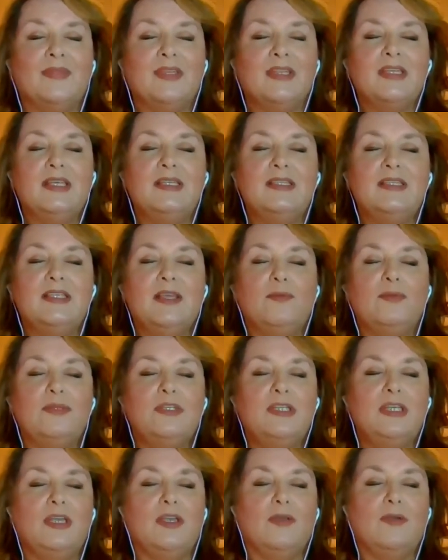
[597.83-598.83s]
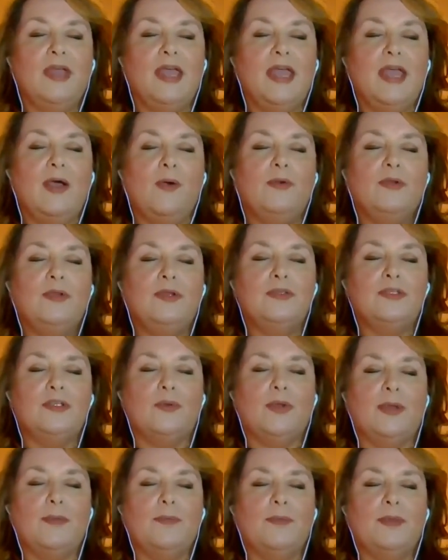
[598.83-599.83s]
It's up to you how you do
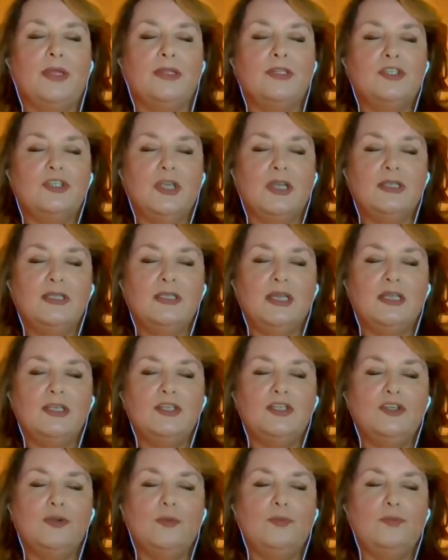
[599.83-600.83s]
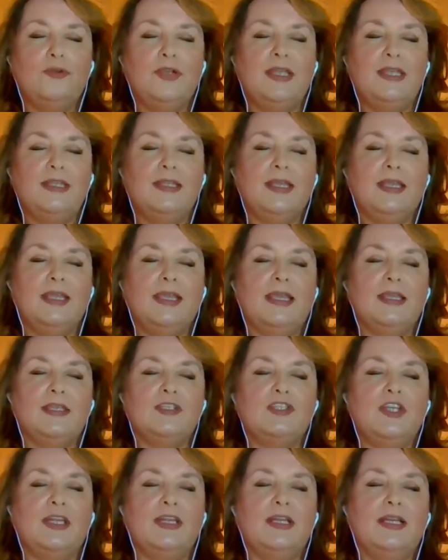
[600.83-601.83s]
it, but just as you're breathing in
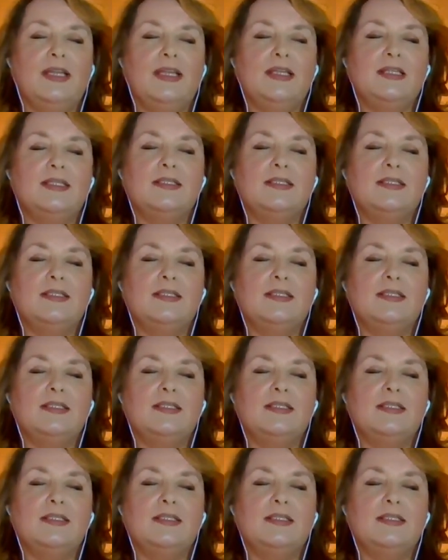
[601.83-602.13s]
gently and